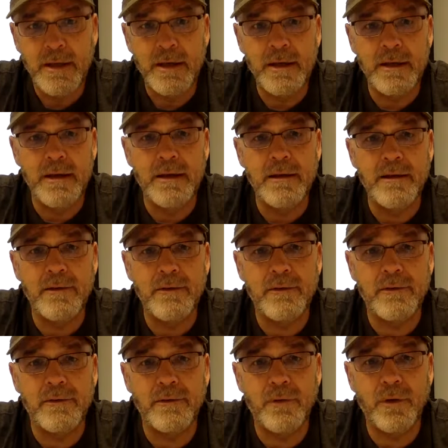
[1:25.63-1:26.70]

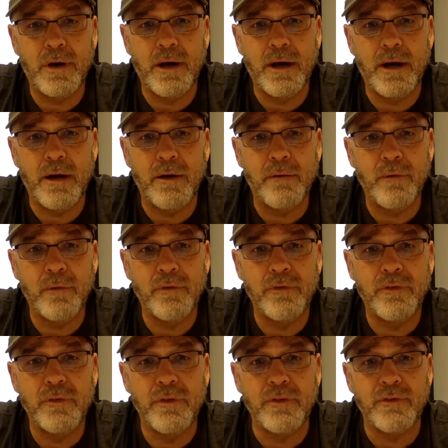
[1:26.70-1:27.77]
Is
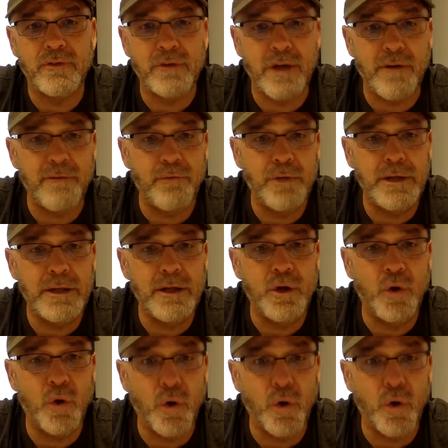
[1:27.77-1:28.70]
the stuff we did